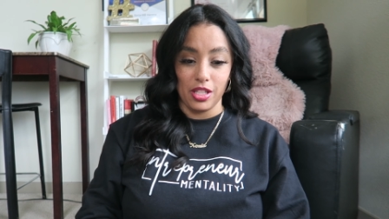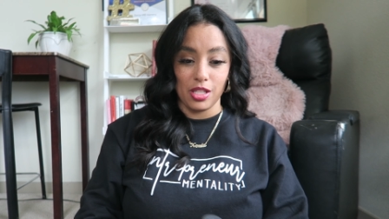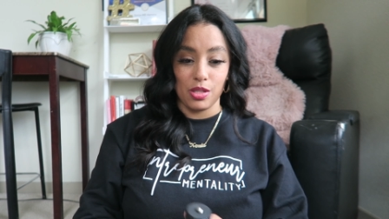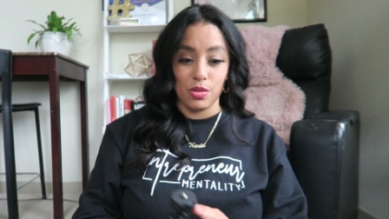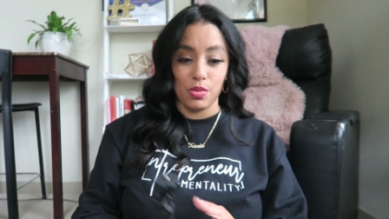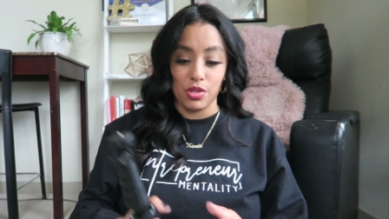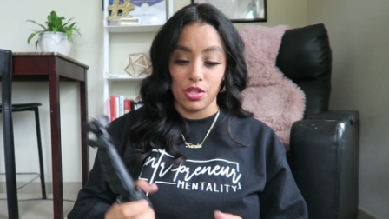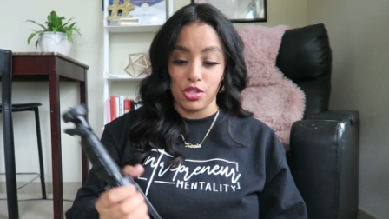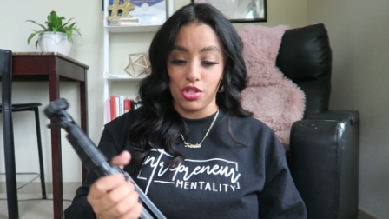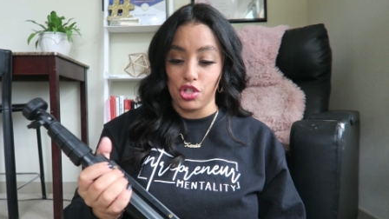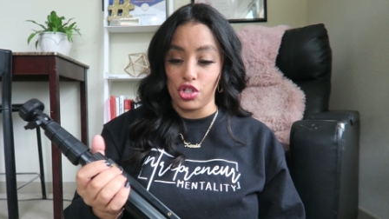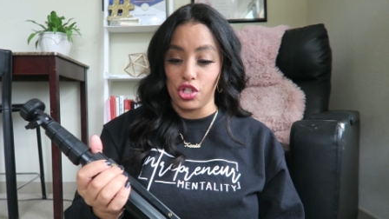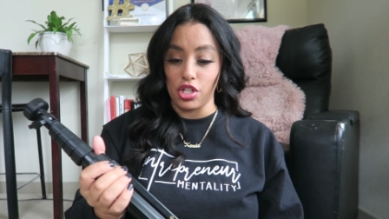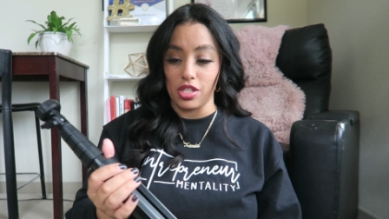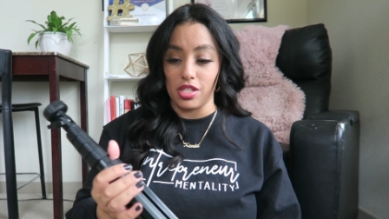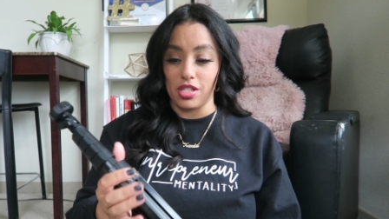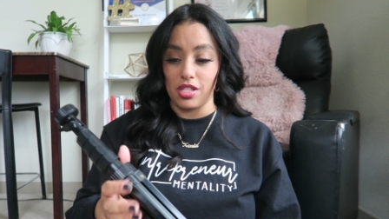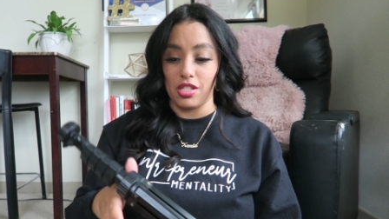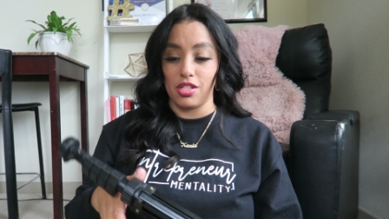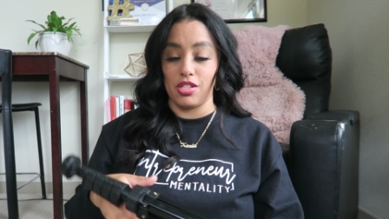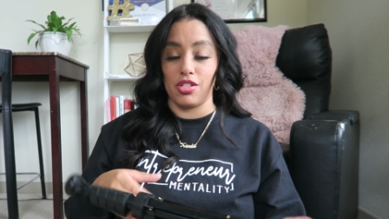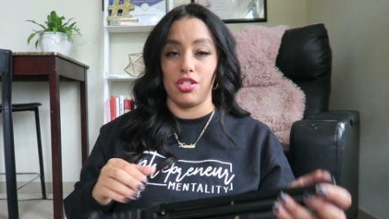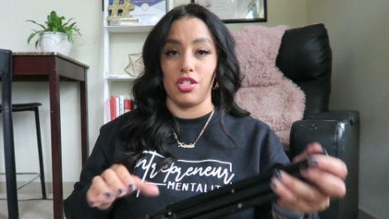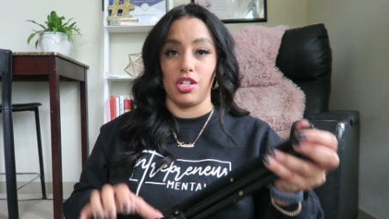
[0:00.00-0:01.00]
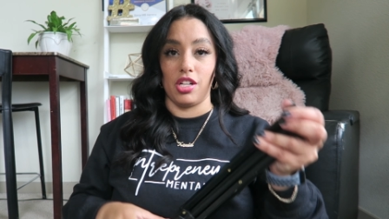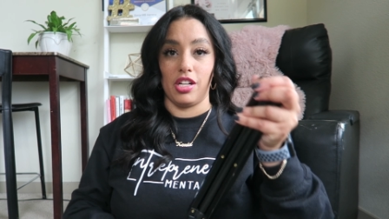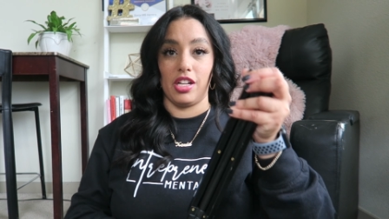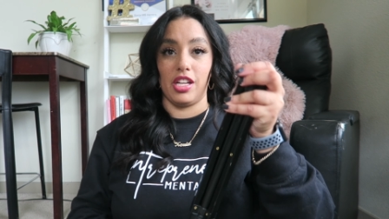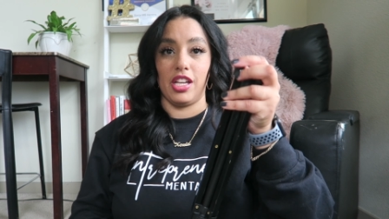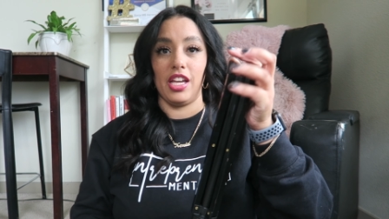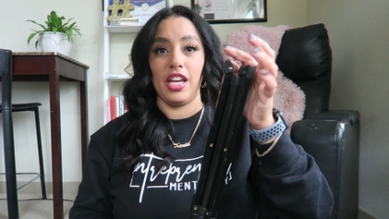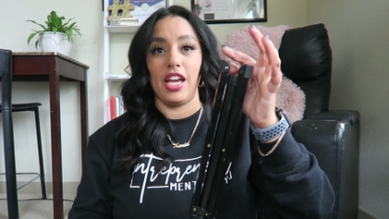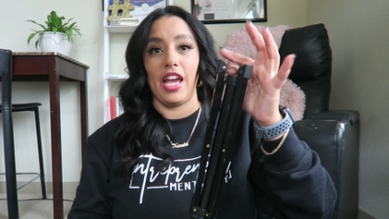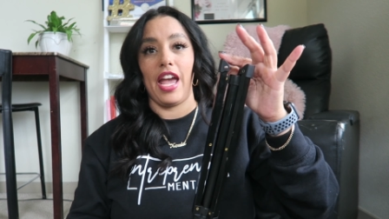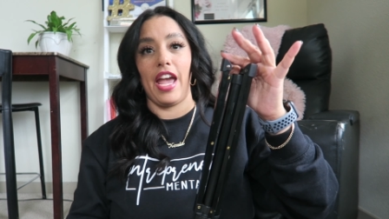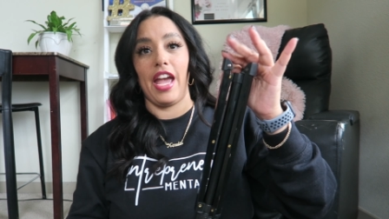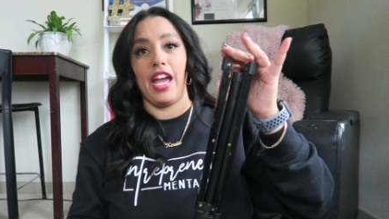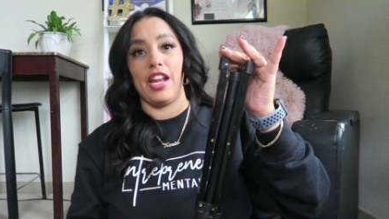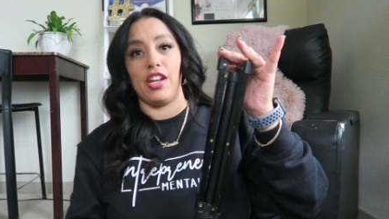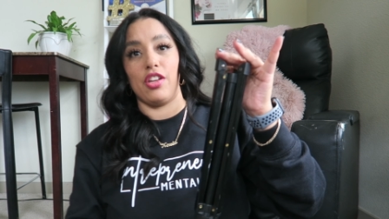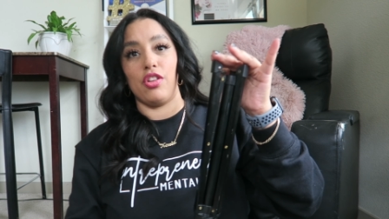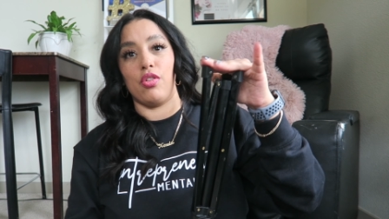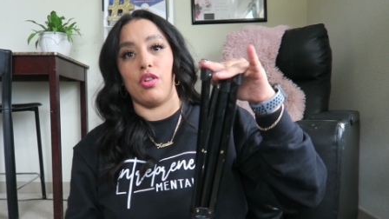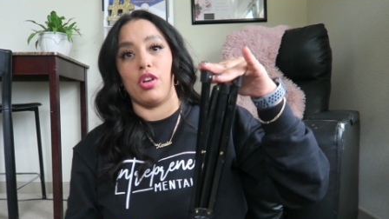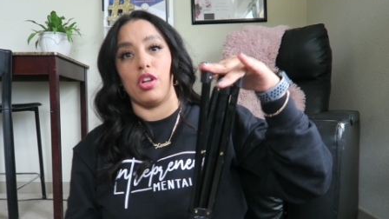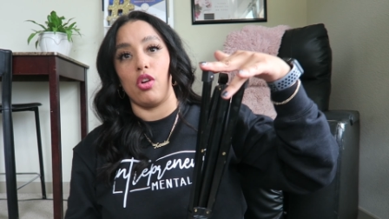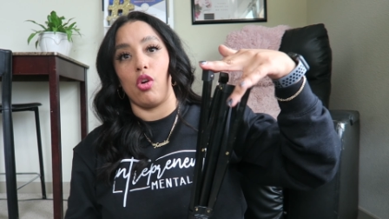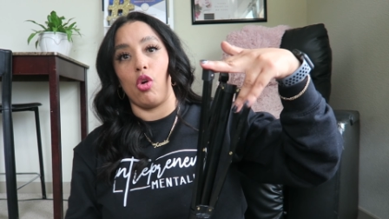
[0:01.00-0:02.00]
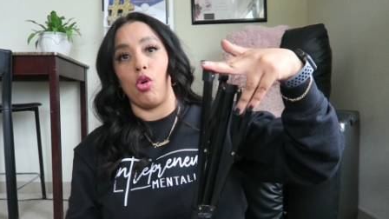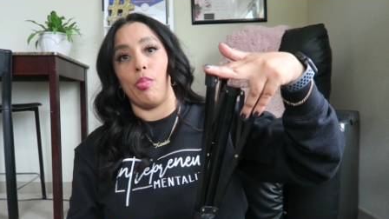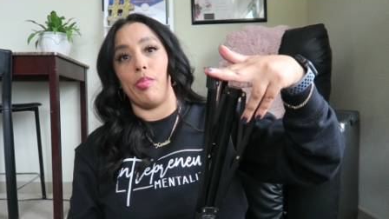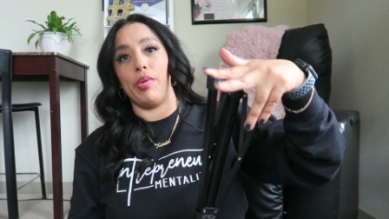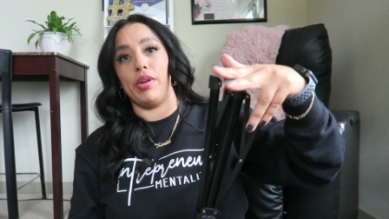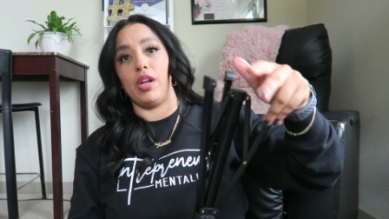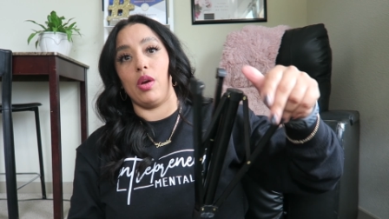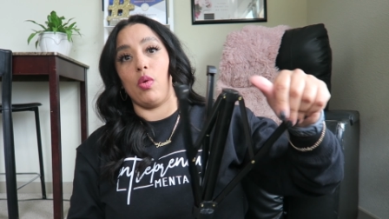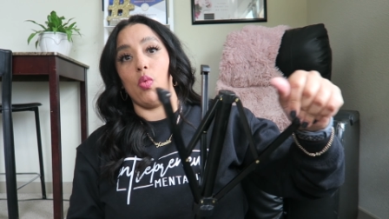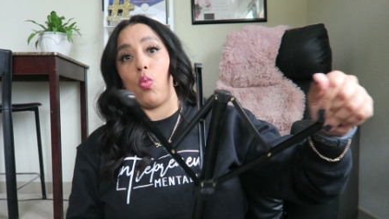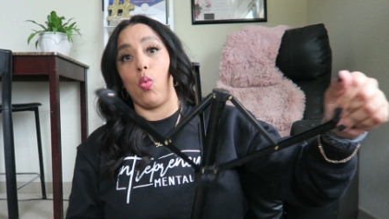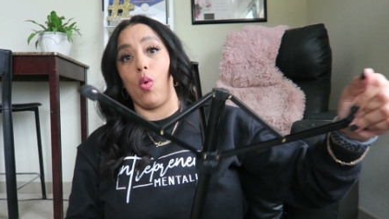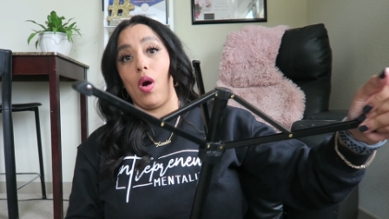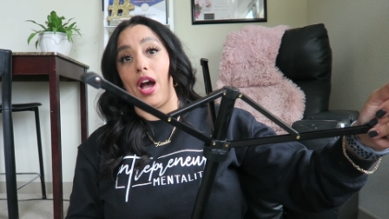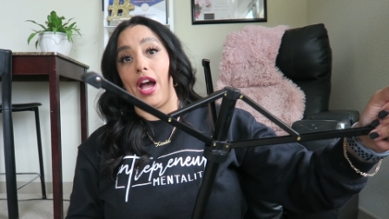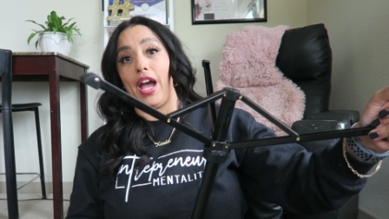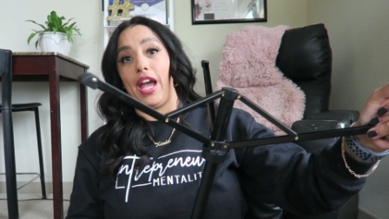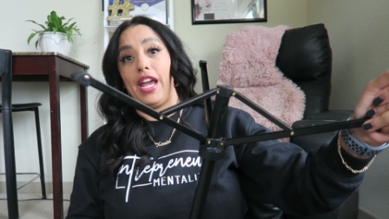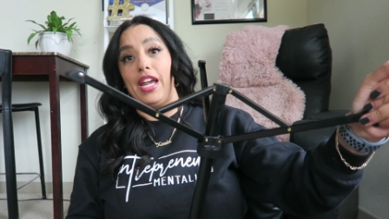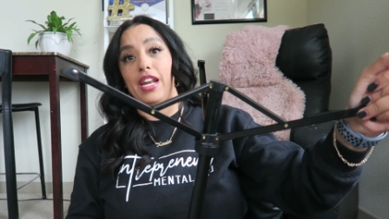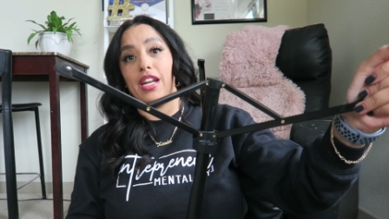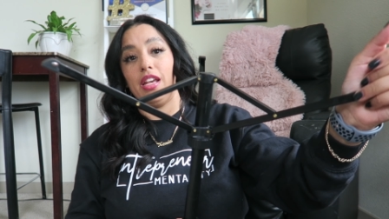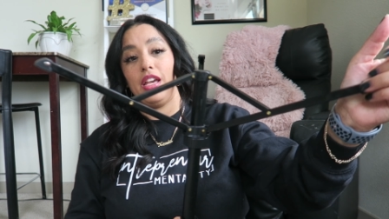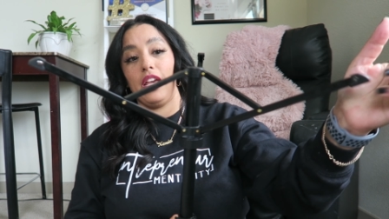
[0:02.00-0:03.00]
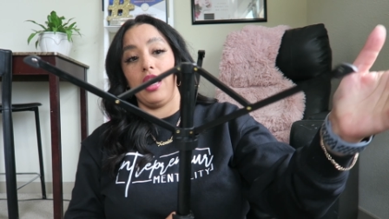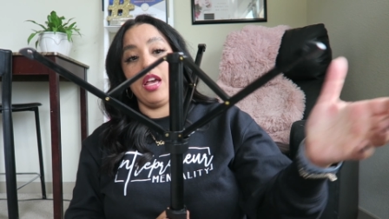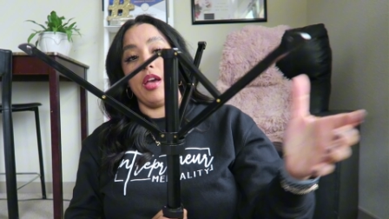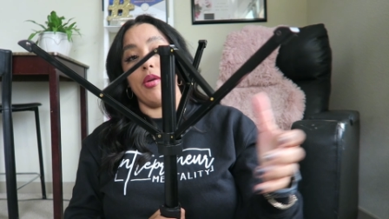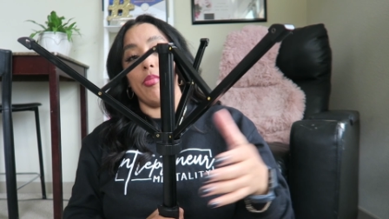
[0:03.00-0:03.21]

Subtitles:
This one's just as sturdy, and you can open it wide,